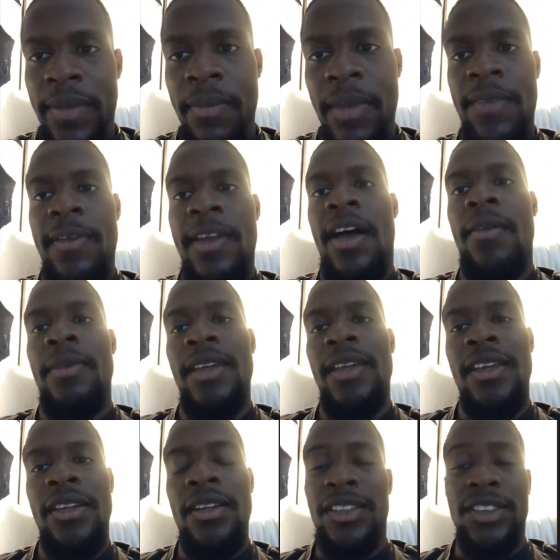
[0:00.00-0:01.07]
Maybe I'll
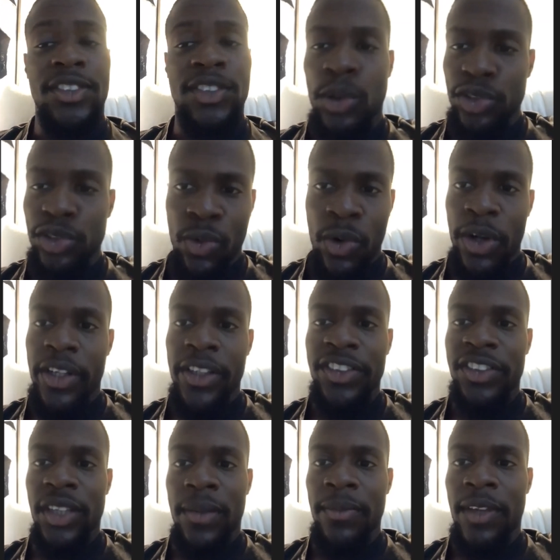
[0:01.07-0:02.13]
be a social worker or
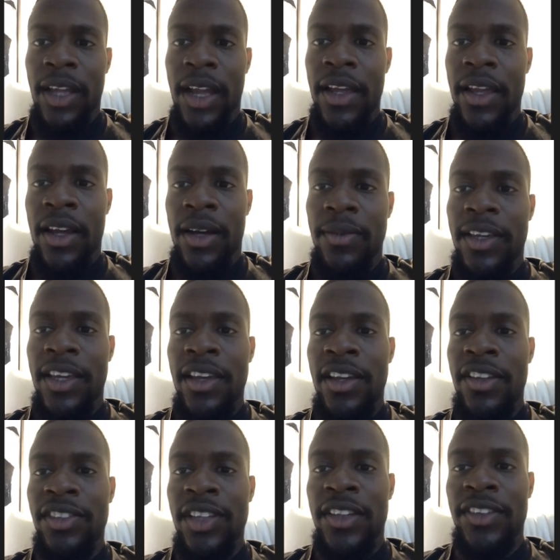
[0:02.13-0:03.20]
something, like help
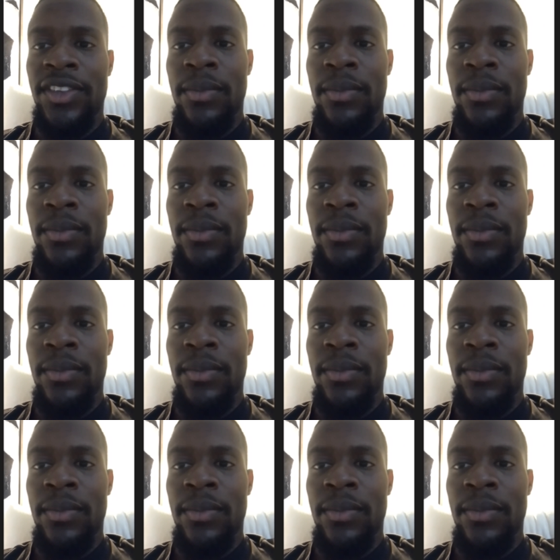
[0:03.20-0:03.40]
kids that's in